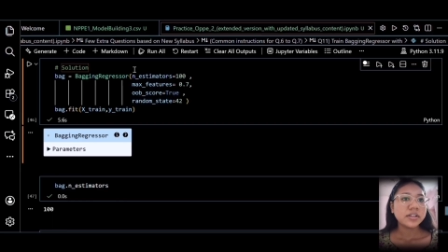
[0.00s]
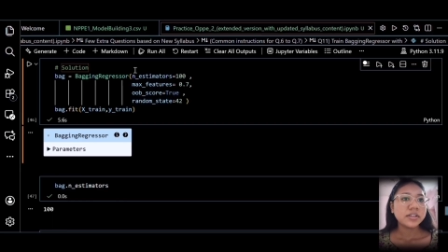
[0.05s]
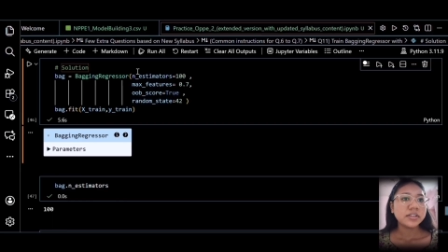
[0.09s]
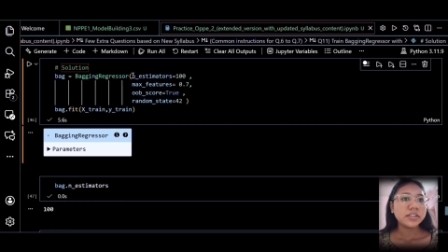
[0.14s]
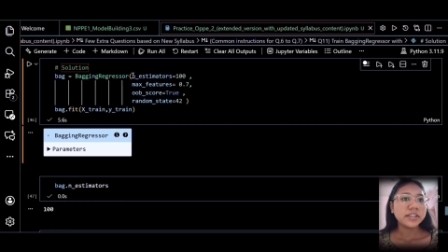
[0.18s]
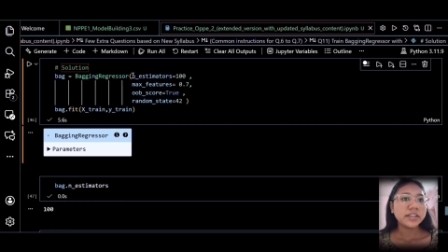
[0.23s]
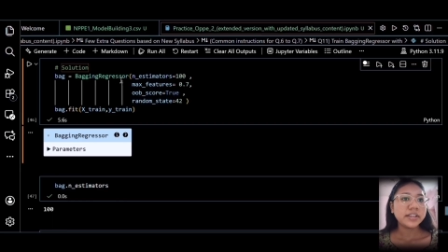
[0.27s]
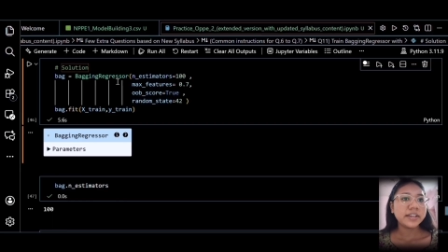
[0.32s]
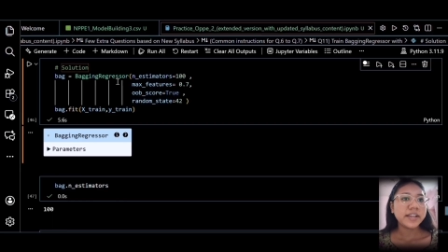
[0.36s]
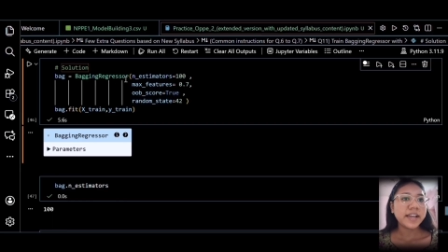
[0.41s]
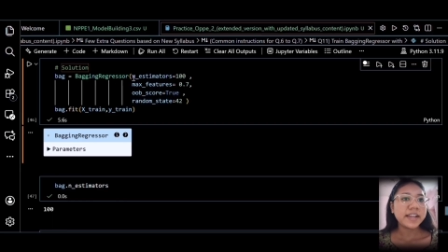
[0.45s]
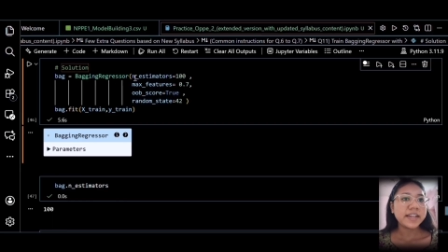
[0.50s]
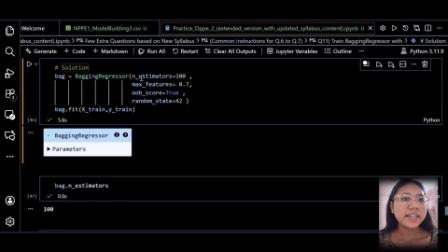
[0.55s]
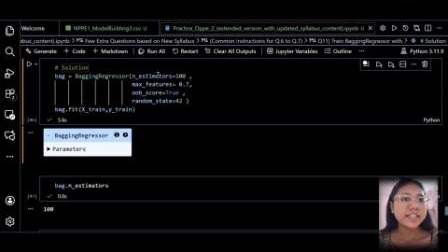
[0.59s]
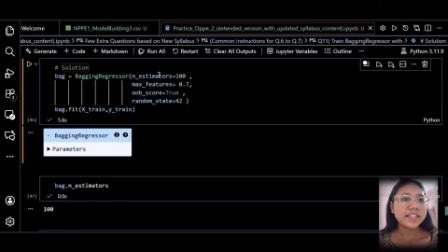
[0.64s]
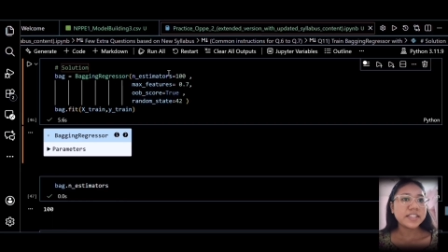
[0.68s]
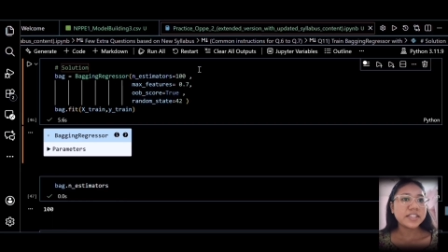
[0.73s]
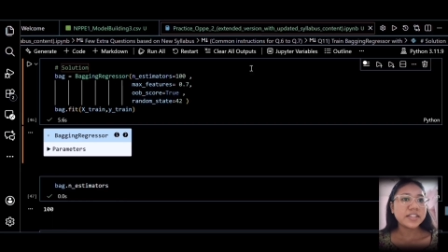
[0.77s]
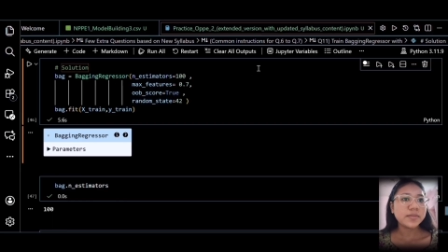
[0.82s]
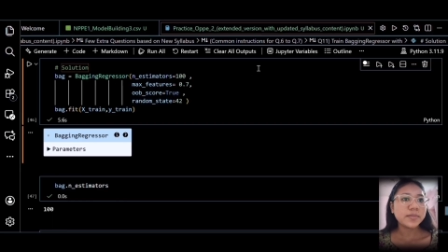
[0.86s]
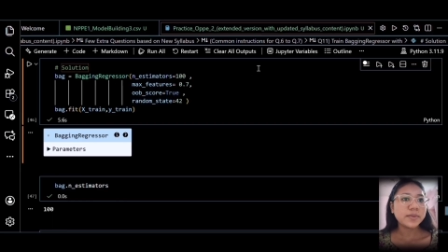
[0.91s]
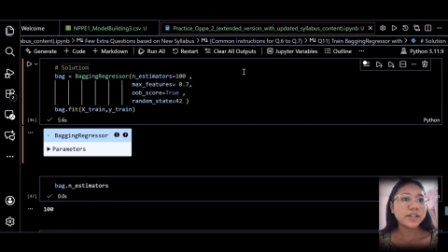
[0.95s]
Then an
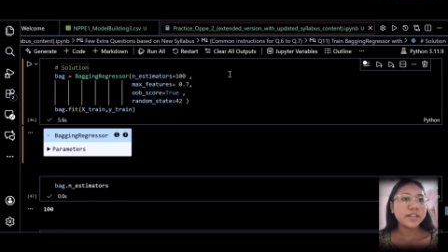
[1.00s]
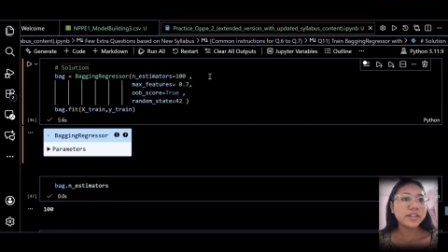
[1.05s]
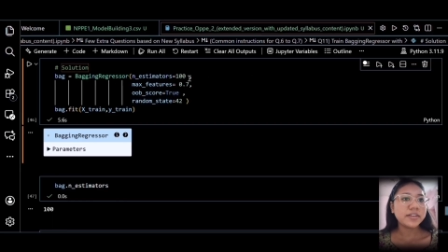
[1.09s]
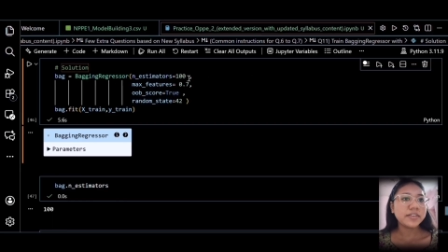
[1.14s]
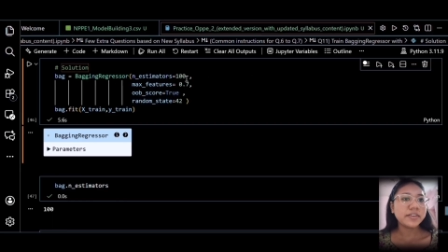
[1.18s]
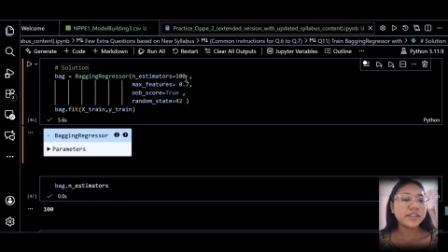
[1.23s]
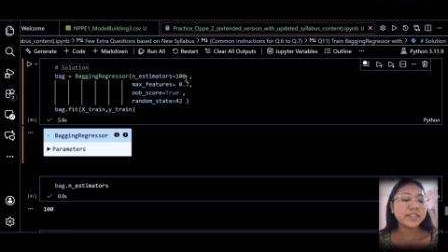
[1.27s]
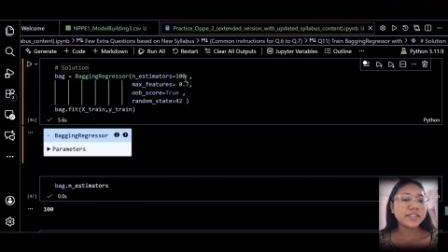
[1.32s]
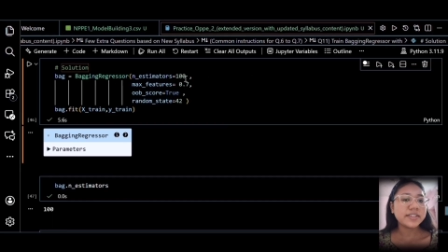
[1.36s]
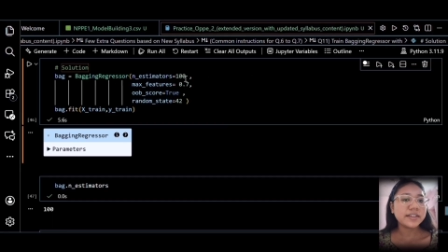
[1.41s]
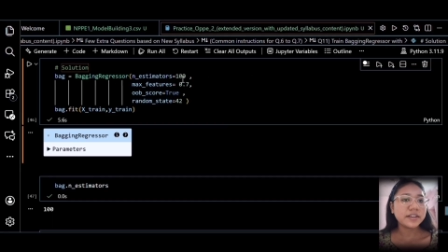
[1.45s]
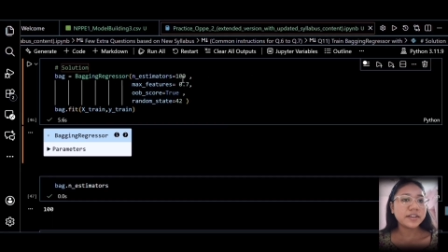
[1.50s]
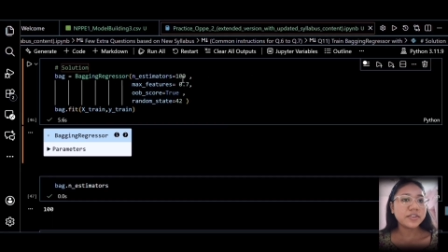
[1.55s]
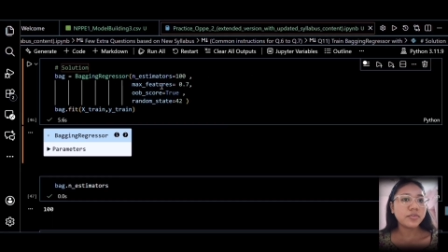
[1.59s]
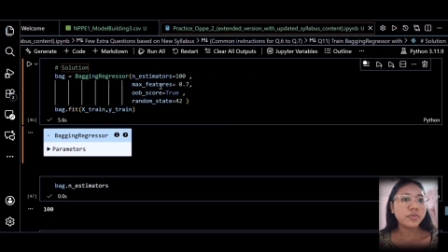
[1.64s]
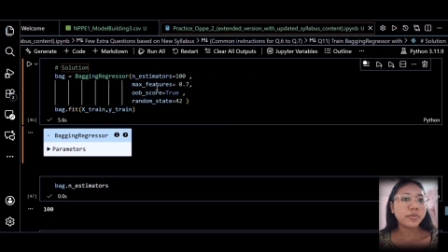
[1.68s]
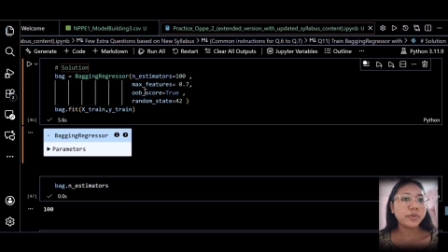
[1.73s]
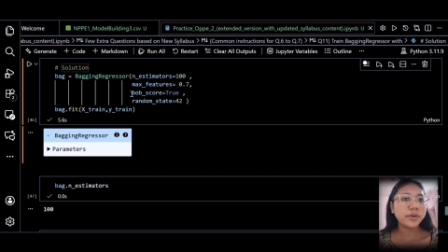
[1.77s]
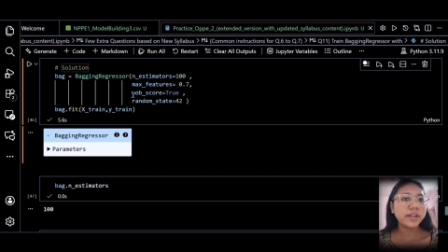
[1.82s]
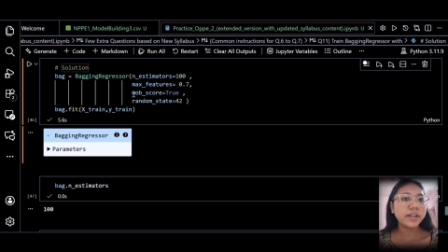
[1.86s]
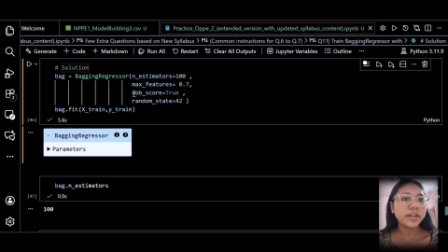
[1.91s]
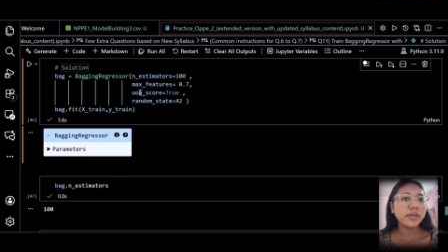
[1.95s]
estimator is
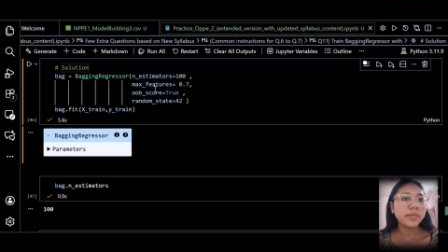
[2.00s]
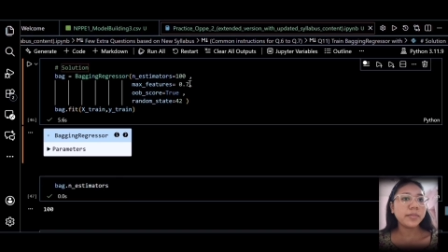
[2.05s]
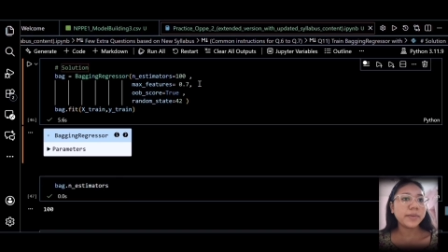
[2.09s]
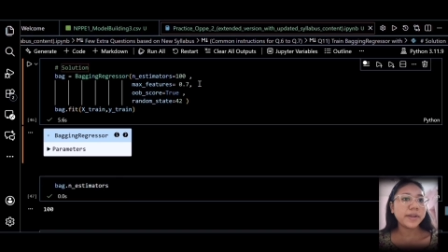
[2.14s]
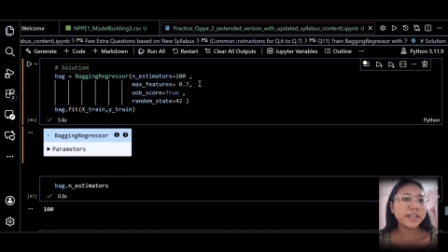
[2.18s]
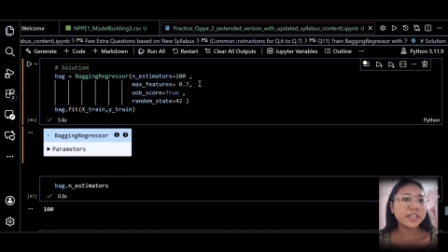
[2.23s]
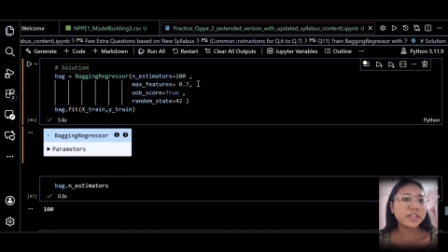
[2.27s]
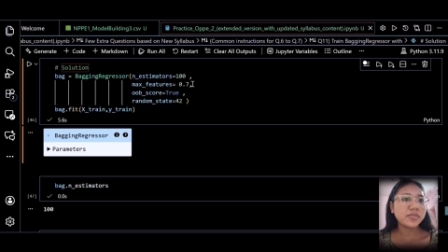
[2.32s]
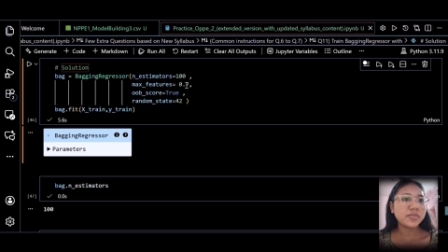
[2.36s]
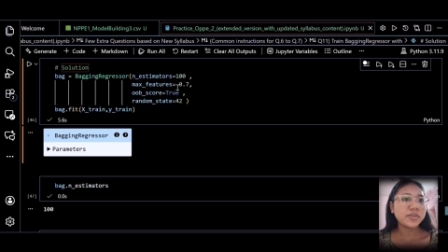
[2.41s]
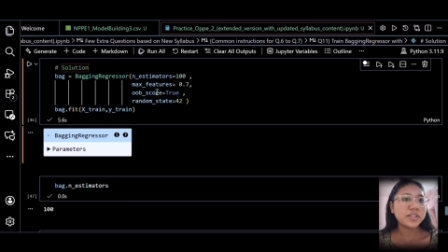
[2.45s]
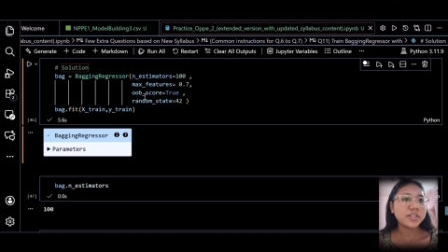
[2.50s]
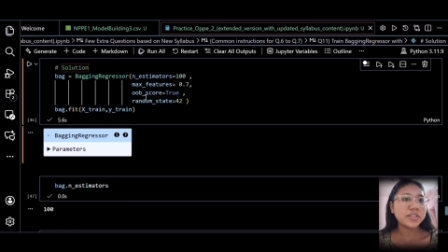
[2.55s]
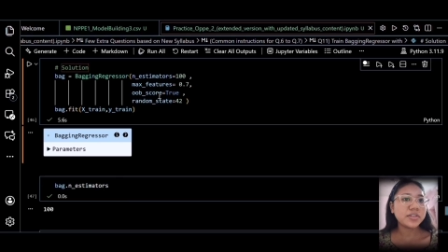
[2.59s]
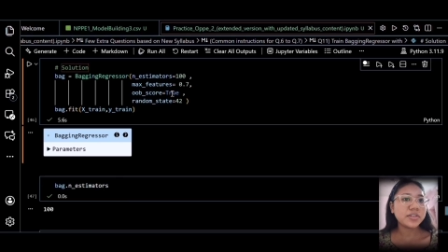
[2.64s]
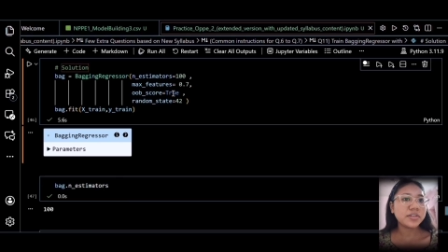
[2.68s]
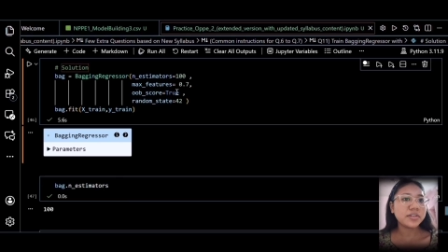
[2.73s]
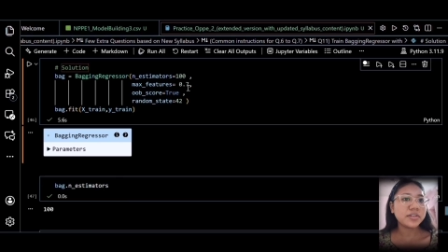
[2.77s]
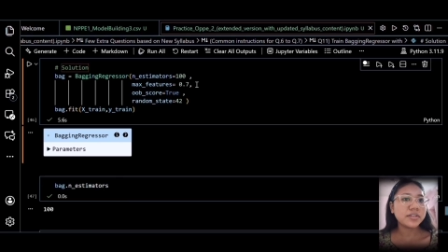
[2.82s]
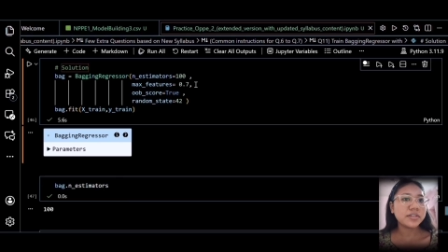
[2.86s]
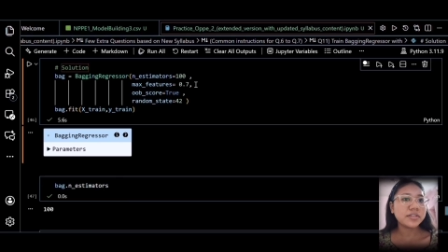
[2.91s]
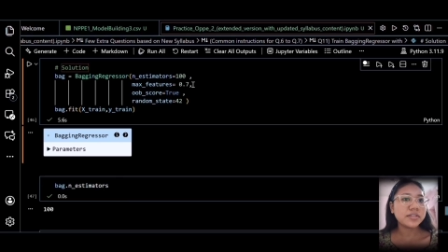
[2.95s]
100, max feature
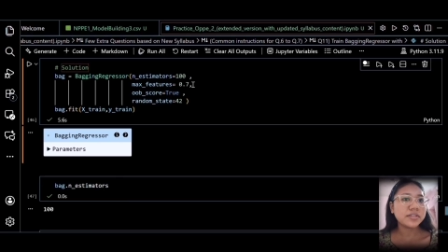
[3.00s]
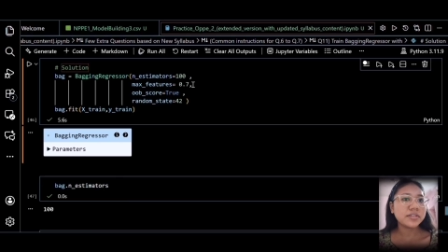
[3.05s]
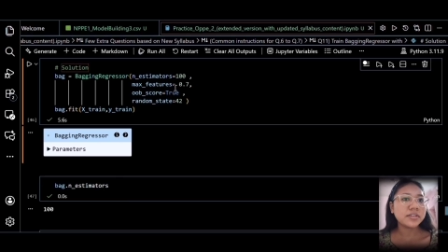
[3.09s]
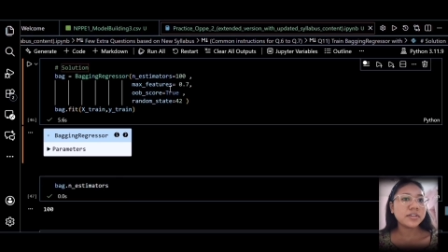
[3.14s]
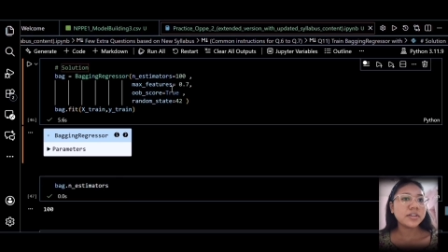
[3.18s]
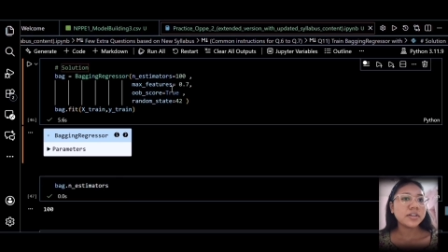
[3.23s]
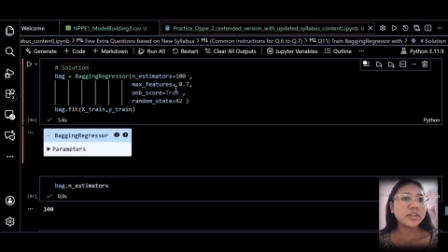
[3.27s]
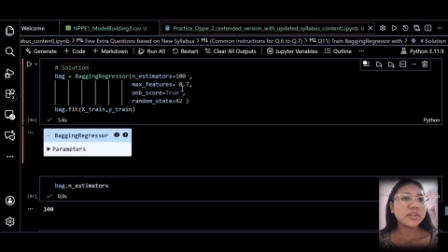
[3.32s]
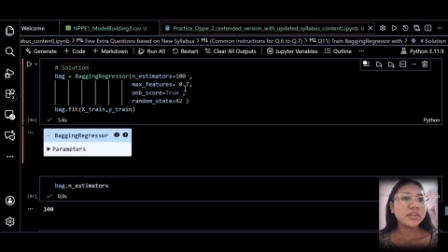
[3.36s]
is